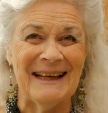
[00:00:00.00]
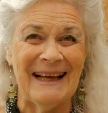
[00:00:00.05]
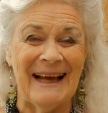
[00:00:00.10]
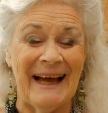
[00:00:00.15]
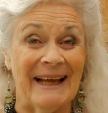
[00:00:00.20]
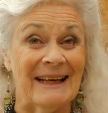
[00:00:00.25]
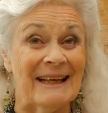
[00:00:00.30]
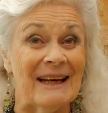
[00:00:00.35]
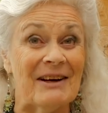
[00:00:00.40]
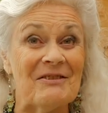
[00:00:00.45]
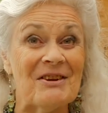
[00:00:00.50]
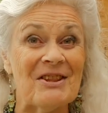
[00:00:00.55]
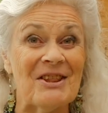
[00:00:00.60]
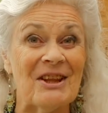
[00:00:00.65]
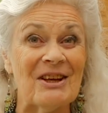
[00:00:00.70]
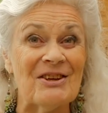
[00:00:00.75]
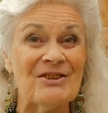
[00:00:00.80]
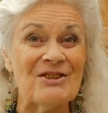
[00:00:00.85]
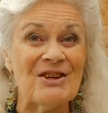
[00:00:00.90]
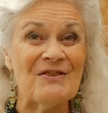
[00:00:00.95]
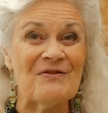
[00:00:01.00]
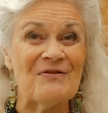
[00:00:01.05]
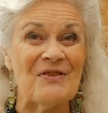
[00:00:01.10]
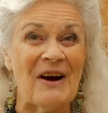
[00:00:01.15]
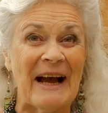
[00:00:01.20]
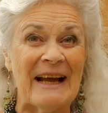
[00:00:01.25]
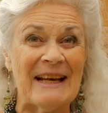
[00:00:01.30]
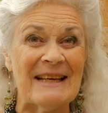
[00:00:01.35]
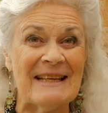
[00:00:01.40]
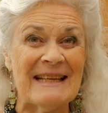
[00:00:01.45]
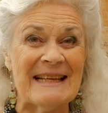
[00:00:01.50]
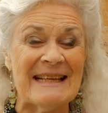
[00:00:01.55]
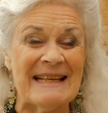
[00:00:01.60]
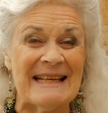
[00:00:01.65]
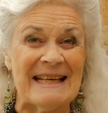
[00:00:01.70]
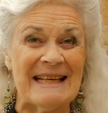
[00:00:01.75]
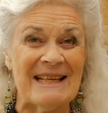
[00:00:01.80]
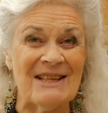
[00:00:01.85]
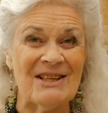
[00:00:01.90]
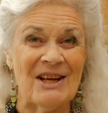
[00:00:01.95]
And everything she'd find to
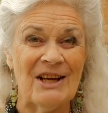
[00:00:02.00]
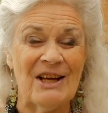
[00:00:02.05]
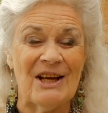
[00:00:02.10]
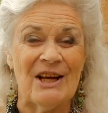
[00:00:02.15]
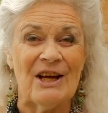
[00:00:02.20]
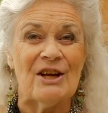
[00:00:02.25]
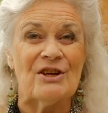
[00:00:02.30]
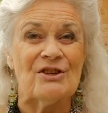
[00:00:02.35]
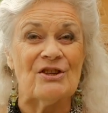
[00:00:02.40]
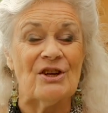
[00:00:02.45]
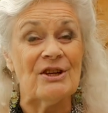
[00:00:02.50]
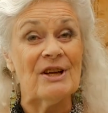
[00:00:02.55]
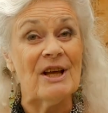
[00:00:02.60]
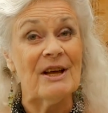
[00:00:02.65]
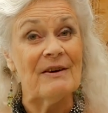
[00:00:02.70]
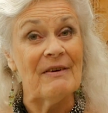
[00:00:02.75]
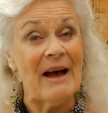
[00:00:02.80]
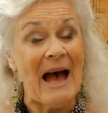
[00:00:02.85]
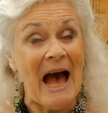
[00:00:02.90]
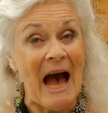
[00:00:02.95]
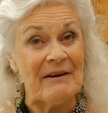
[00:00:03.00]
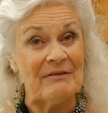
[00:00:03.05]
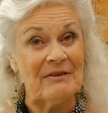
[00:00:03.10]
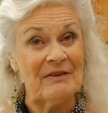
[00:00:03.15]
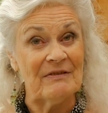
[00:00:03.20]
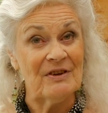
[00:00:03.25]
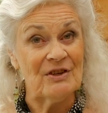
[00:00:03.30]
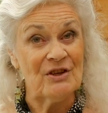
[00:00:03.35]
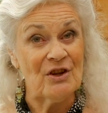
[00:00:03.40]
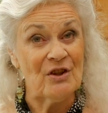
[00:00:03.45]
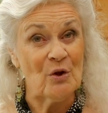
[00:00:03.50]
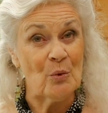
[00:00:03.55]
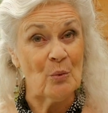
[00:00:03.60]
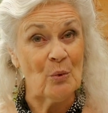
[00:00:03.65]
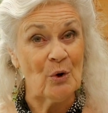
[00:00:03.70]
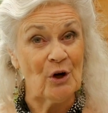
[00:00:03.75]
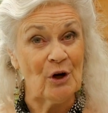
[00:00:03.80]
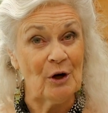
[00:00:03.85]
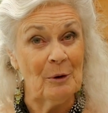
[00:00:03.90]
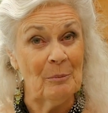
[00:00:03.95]
eat, she'd give half of it to the
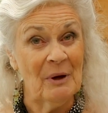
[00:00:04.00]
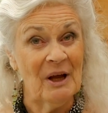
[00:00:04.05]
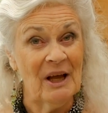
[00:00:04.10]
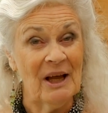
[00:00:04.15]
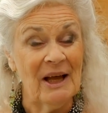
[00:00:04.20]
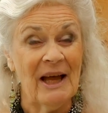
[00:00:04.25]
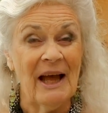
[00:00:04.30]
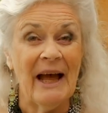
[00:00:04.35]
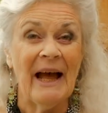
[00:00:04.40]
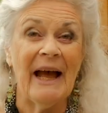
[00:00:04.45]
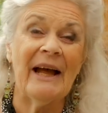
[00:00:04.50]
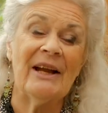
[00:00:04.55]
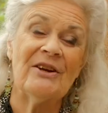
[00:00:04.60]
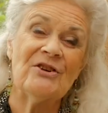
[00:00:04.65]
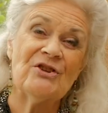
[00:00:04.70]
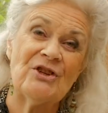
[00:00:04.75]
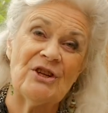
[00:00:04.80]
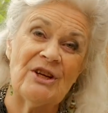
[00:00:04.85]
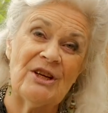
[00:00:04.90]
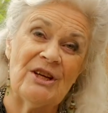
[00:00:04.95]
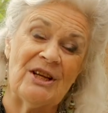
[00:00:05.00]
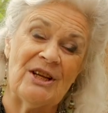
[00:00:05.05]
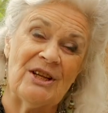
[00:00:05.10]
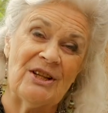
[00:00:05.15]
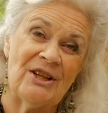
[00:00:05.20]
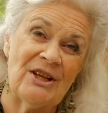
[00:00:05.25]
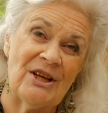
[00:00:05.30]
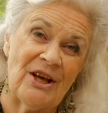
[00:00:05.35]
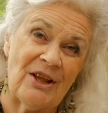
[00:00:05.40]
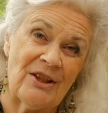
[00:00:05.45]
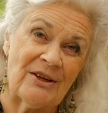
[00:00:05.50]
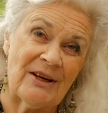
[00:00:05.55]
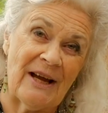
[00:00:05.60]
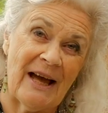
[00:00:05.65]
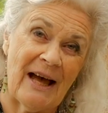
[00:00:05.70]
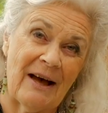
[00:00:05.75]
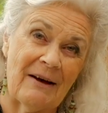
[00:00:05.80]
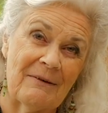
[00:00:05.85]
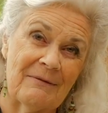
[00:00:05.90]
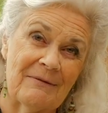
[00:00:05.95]
worm and she'd eat the other
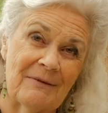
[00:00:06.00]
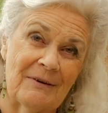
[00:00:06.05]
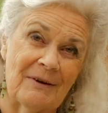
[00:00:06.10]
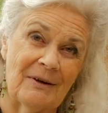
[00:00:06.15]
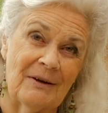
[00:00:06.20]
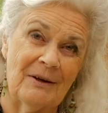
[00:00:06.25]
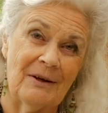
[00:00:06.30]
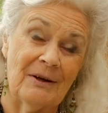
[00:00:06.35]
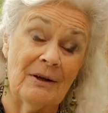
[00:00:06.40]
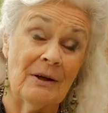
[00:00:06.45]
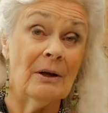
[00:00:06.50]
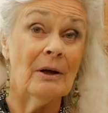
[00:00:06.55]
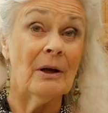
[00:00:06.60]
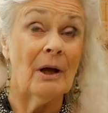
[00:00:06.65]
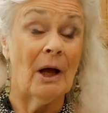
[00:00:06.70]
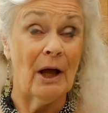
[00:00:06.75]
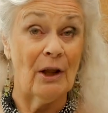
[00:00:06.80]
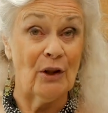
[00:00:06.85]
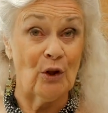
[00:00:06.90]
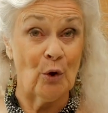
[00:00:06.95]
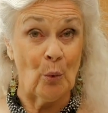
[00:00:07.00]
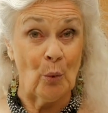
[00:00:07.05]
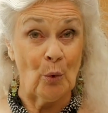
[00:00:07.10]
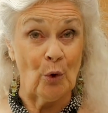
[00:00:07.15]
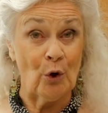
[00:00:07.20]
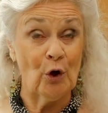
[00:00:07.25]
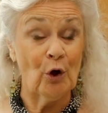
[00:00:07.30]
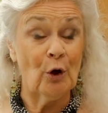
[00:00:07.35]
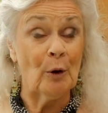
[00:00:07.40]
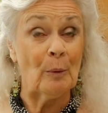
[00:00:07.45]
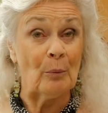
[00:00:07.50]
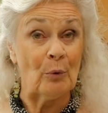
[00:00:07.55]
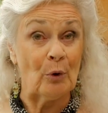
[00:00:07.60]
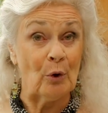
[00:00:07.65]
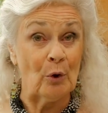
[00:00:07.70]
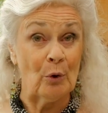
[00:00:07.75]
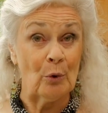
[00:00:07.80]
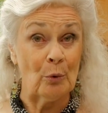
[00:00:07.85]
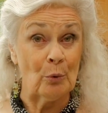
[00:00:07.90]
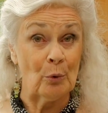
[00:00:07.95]
half. And the worm
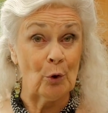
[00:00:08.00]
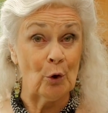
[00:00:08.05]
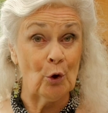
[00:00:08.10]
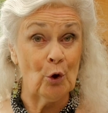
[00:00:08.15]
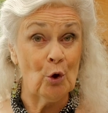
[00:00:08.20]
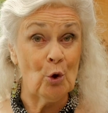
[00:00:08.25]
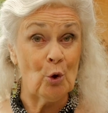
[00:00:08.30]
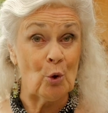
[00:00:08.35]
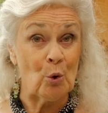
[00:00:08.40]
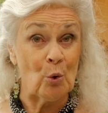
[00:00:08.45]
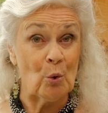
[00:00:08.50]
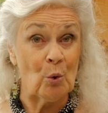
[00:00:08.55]
grew.